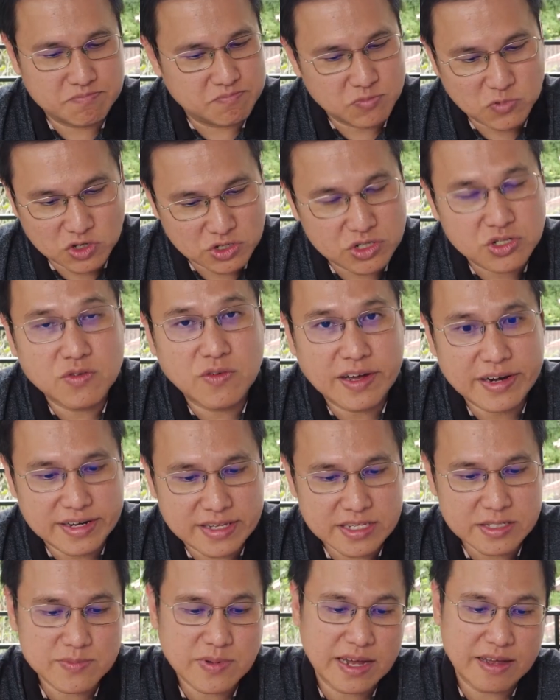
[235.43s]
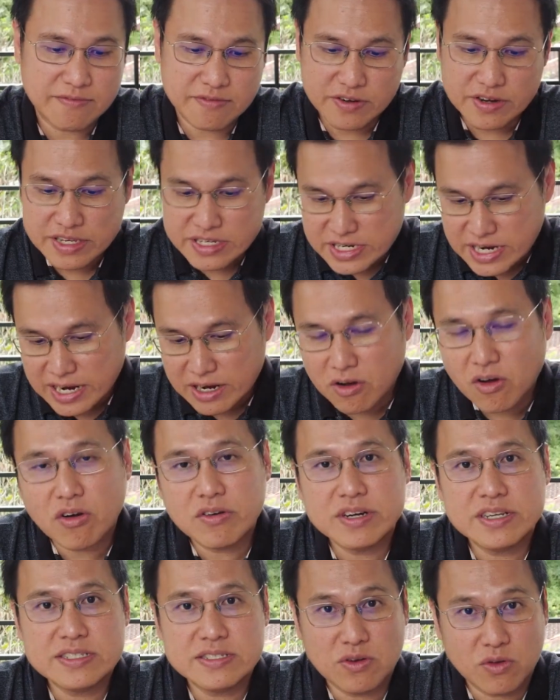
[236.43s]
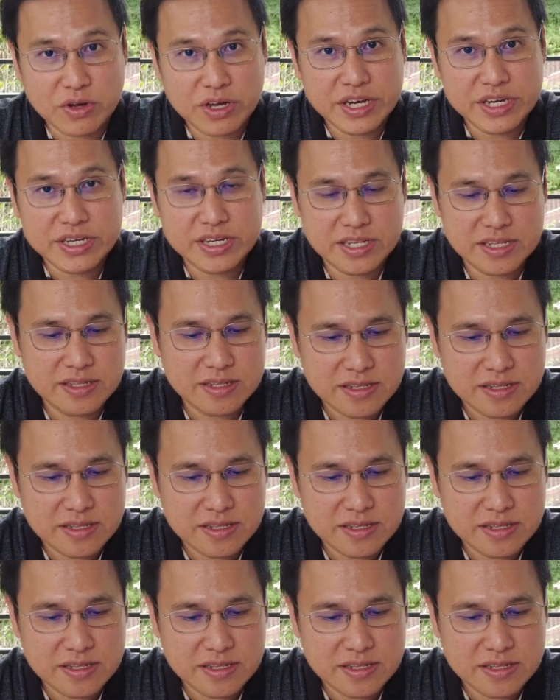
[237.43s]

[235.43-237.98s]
Not sure what it is, but I've already checked all these locations.